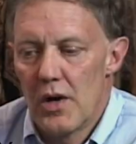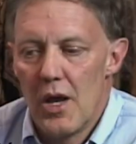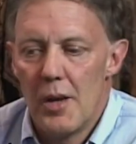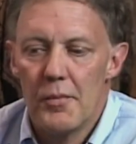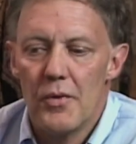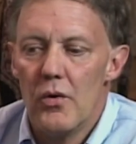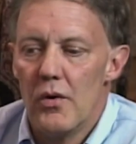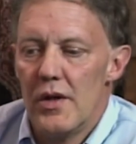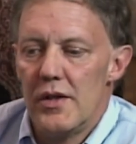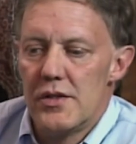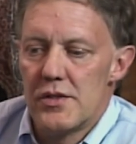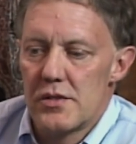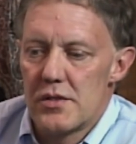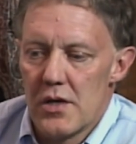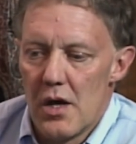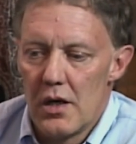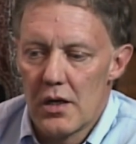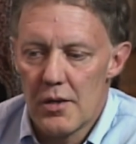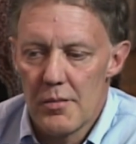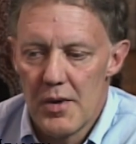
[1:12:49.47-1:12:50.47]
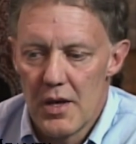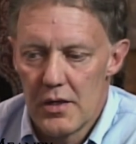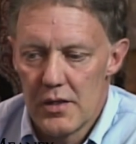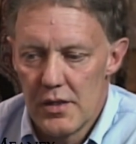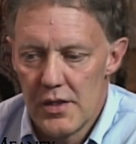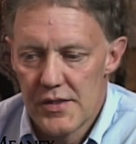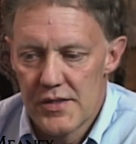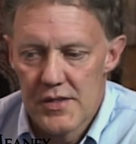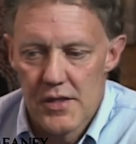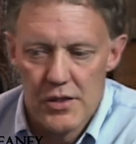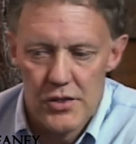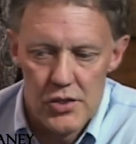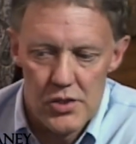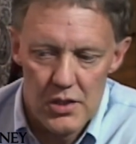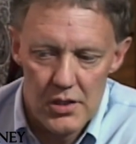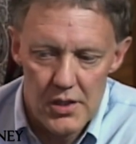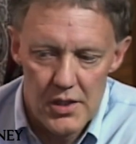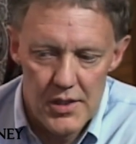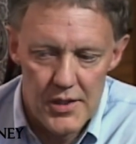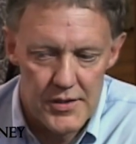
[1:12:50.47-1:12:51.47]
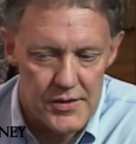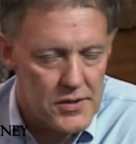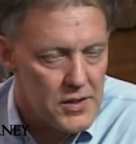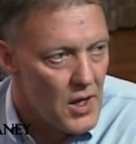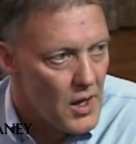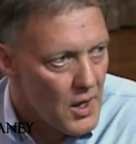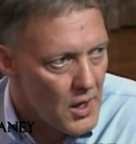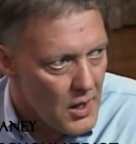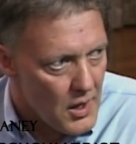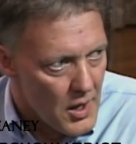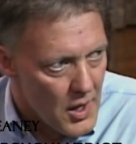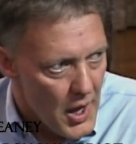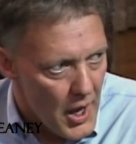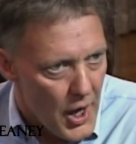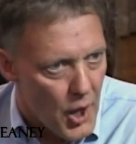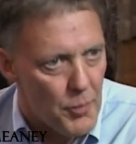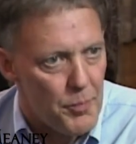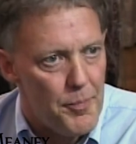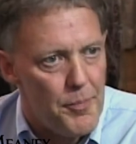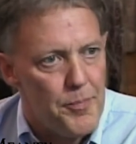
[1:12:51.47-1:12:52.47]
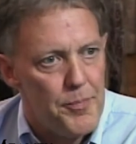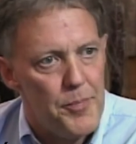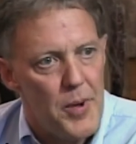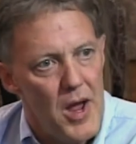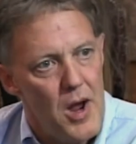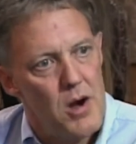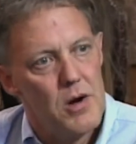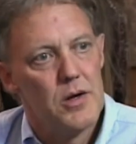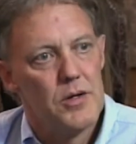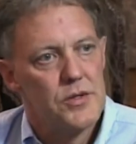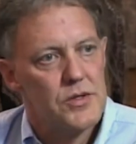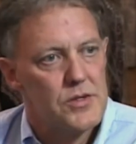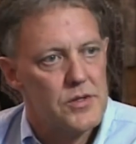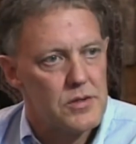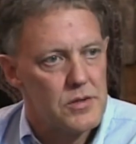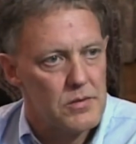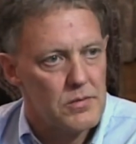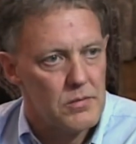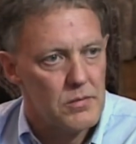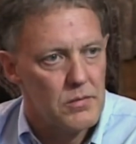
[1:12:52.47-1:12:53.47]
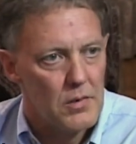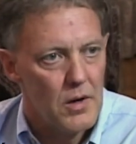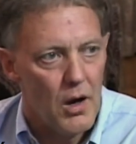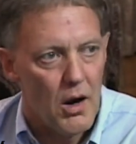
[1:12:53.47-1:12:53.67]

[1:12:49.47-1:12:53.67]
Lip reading: What I'm going to talk about essentially is how parents